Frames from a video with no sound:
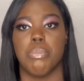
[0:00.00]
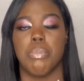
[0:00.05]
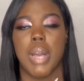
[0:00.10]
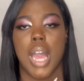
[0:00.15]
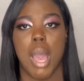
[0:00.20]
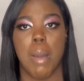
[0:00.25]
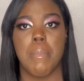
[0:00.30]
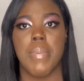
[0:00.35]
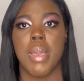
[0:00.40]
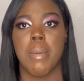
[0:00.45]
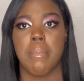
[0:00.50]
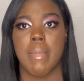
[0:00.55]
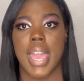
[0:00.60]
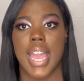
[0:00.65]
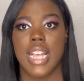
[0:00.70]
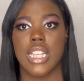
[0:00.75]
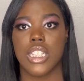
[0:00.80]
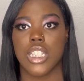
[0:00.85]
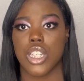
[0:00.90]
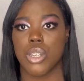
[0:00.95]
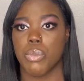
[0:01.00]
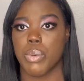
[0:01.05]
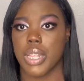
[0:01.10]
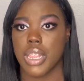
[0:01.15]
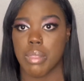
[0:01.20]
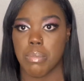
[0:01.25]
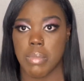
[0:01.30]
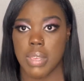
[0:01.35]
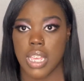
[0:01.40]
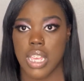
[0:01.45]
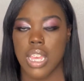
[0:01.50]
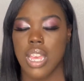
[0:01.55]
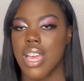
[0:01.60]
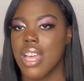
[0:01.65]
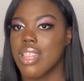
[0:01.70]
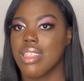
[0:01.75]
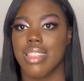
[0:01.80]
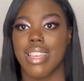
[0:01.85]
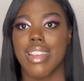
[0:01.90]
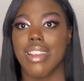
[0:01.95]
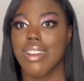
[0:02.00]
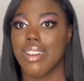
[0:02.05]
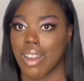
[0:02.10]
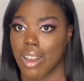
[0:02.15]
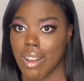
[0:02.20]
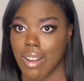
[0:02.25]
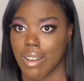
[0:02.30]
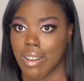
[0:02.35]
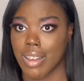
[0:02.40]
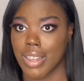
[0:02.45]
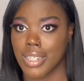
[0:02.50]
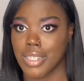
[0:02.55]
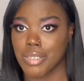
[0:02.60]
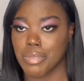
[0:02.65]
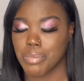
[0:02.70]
puppet master with me, they're gone.